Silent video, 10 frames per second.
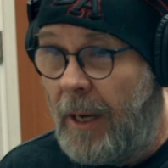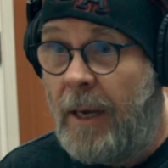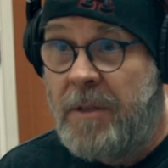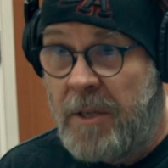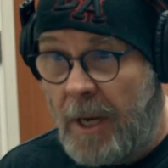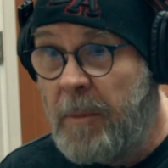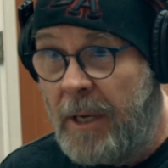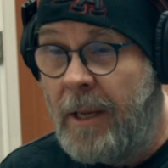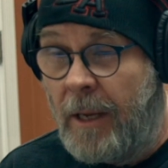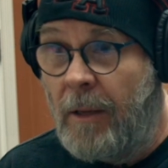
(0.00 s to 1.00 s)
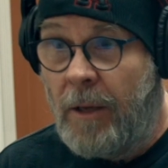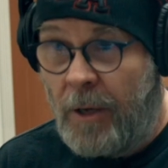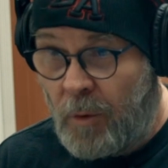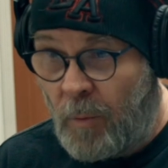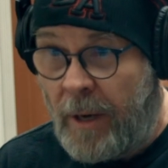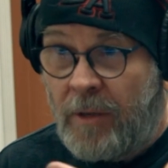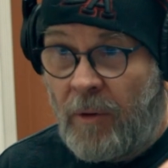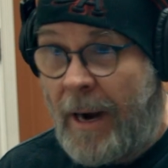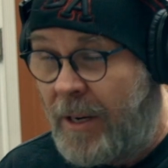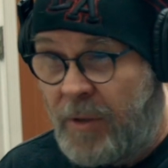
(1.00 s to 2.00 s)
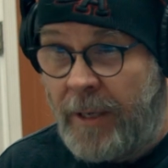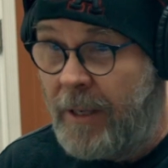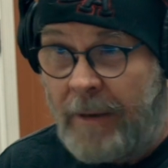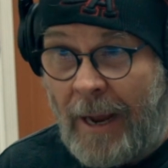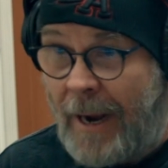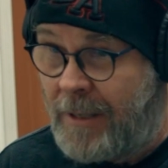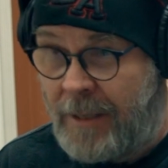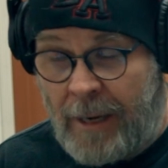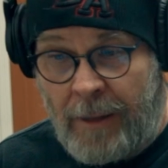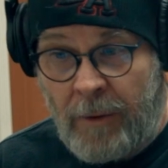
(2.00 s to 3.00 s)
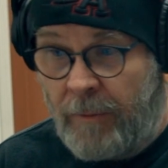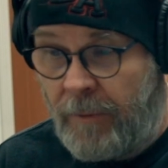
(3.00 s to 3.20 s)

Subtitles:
Same in King Lear, director-actor. I didn't act in either of